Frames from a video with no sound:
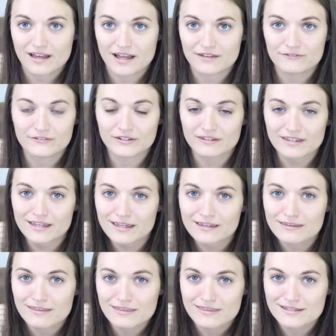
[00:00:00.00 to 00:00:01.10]
I feel
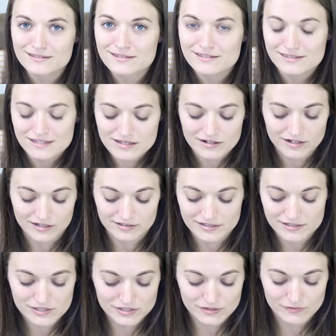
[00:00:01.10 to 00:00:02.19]
like this is the
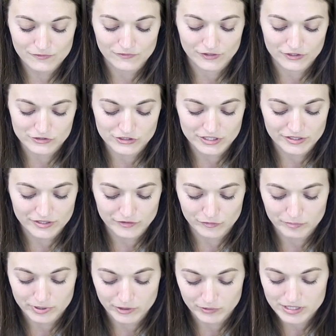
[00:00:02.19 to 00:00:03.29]
artist's version of
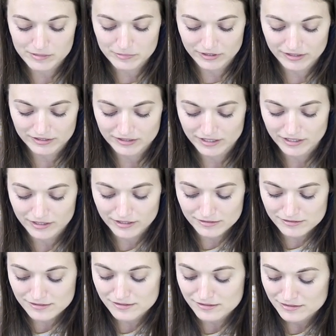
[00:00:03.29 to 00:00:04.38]
Pokemon
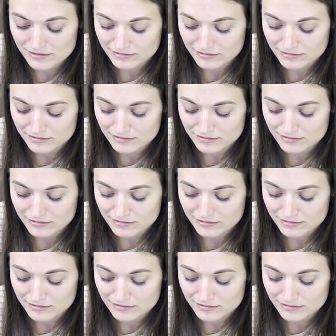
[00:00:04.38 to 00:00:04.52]
cards.